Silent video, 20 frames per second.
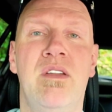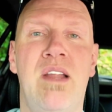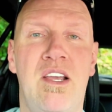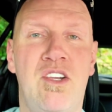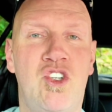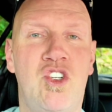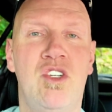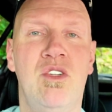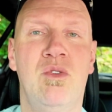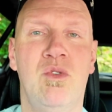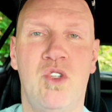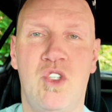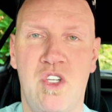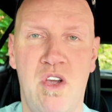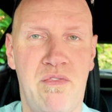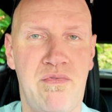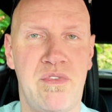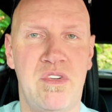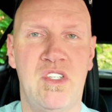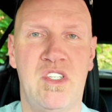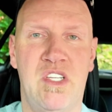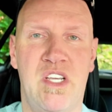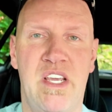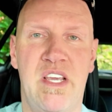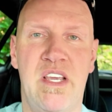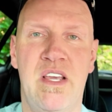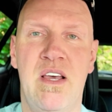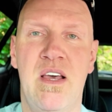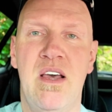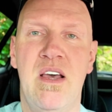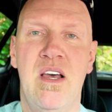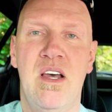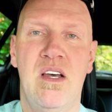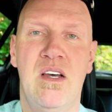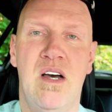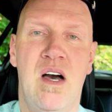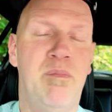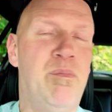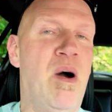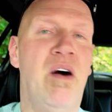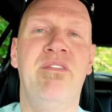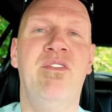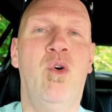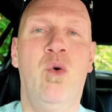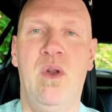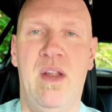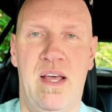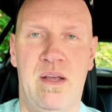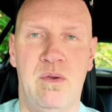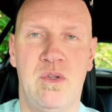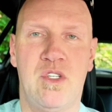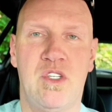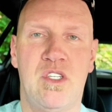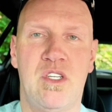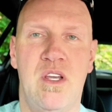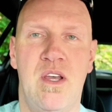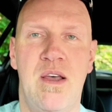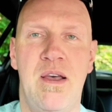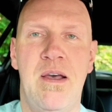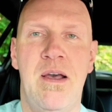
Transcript: national sovereignty above all else.